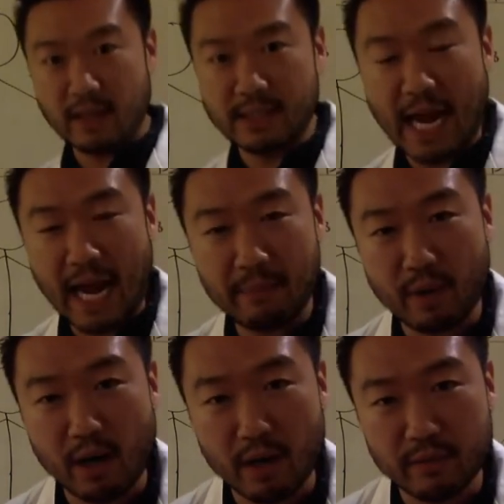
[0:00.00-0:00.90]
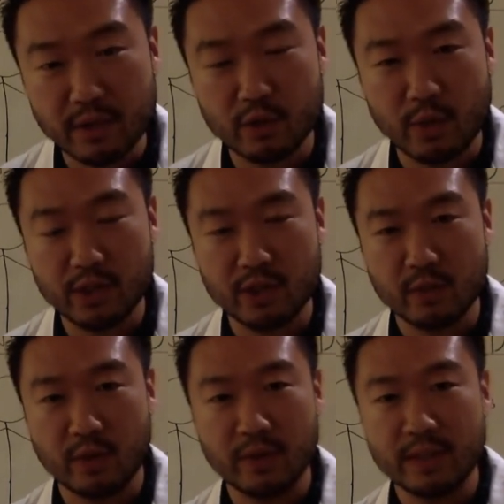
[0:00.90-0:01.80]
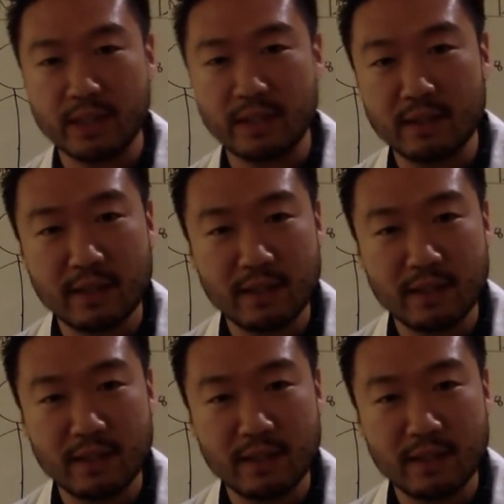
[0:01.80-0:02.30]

type of situations where you'll see it.